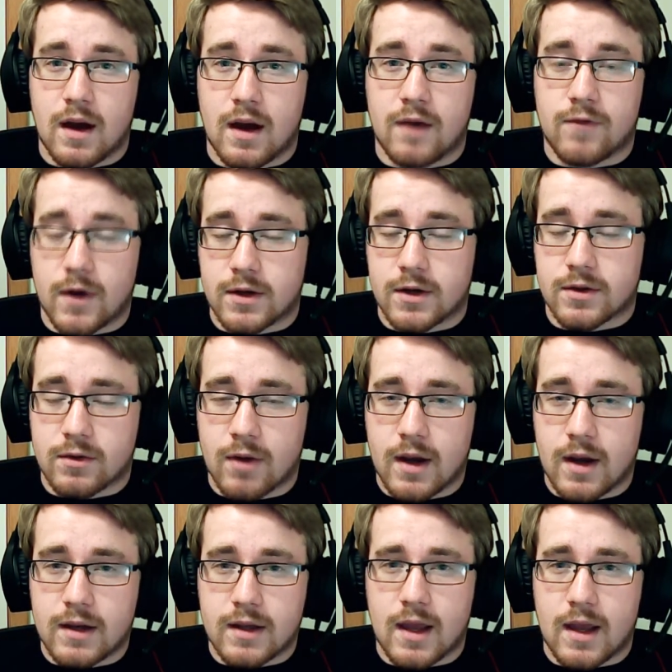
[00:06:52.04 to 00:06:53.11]
Frederick the
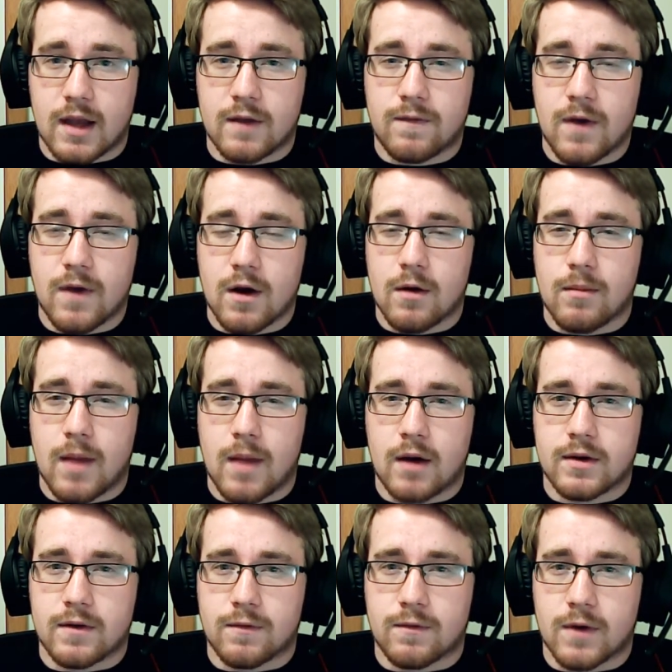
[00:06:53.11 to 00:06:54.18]
Great, and a fair
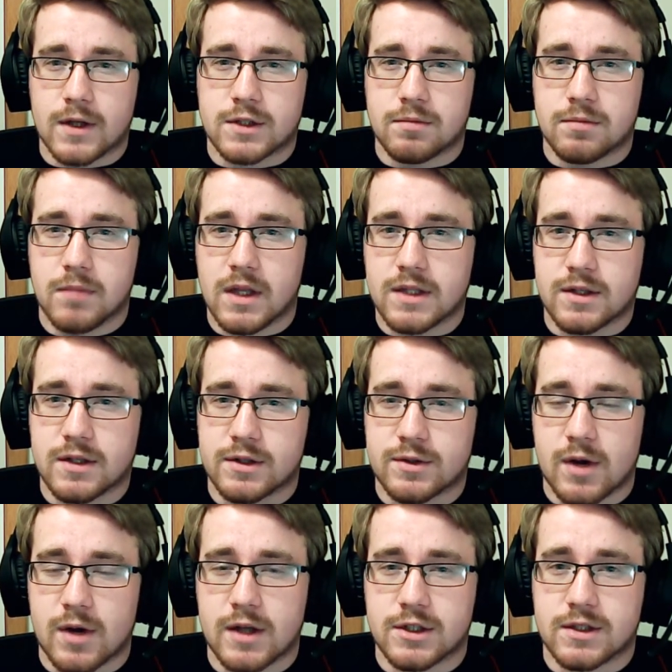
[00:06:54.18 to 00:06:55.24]
amount of French military
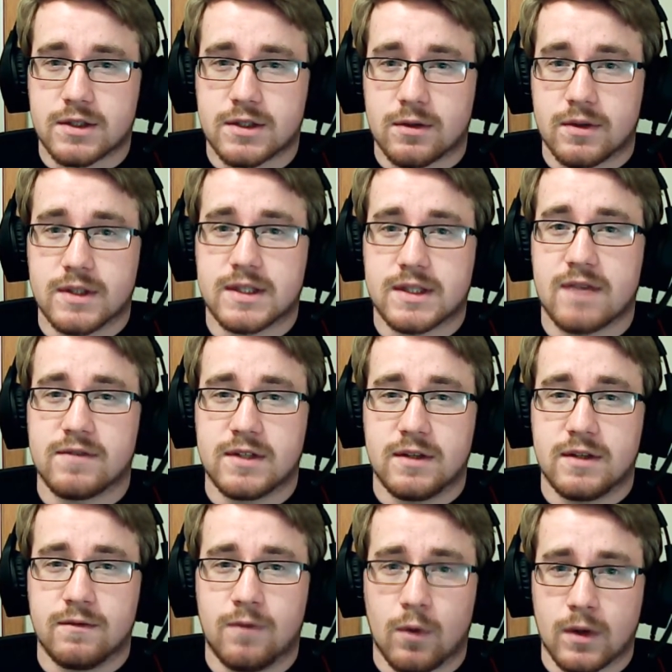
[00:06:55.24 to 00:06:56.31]
strategists during the
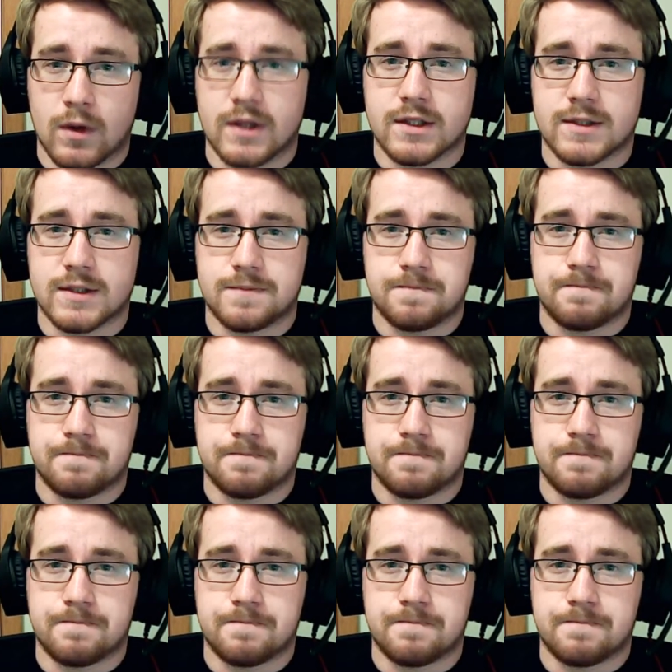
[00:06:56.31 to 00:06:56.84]
1740s.